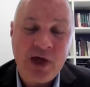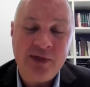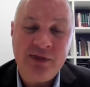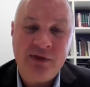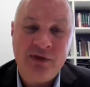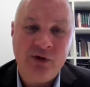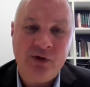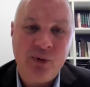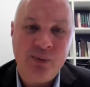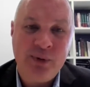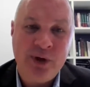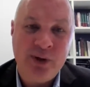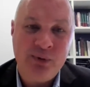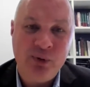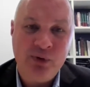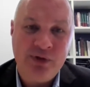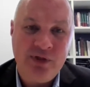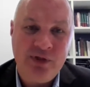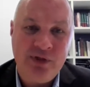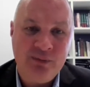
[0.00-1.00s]
I think there are
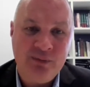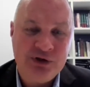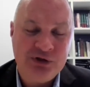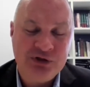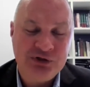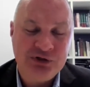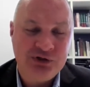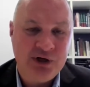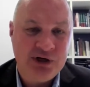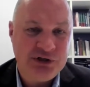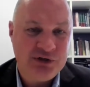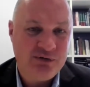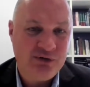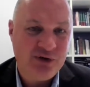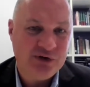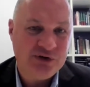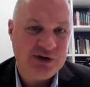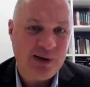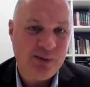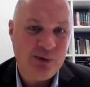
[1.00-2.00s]
people within the administration,
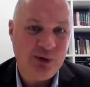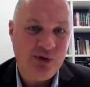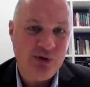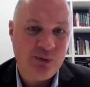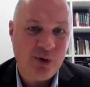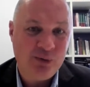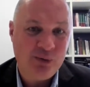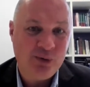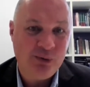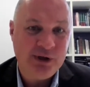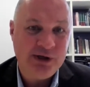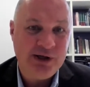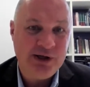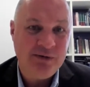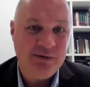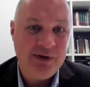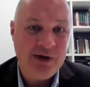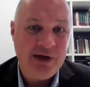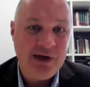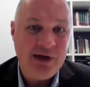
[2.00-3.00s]
for example, who have
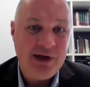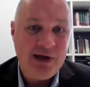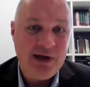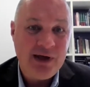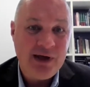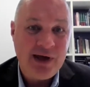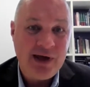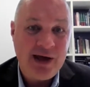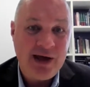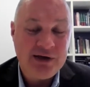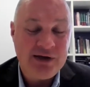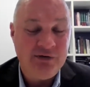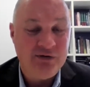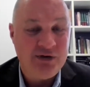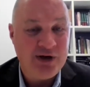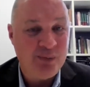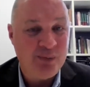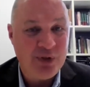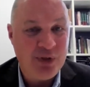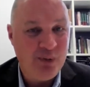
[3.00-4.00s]
probably
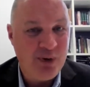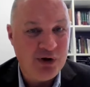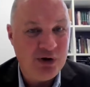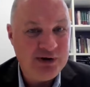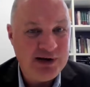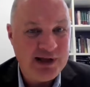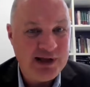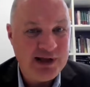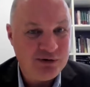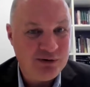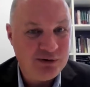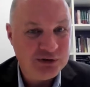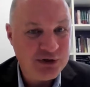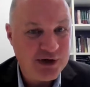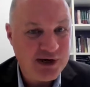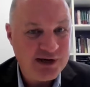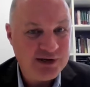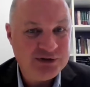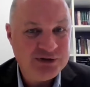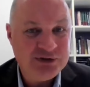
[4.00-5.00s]
given up on the multilateral
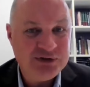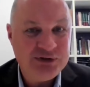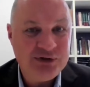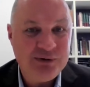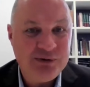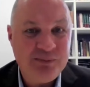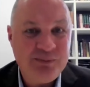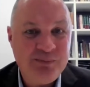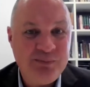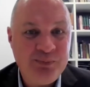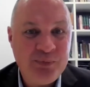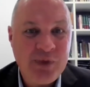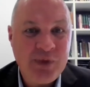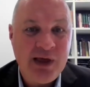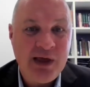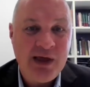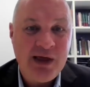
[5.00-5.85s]
trading system.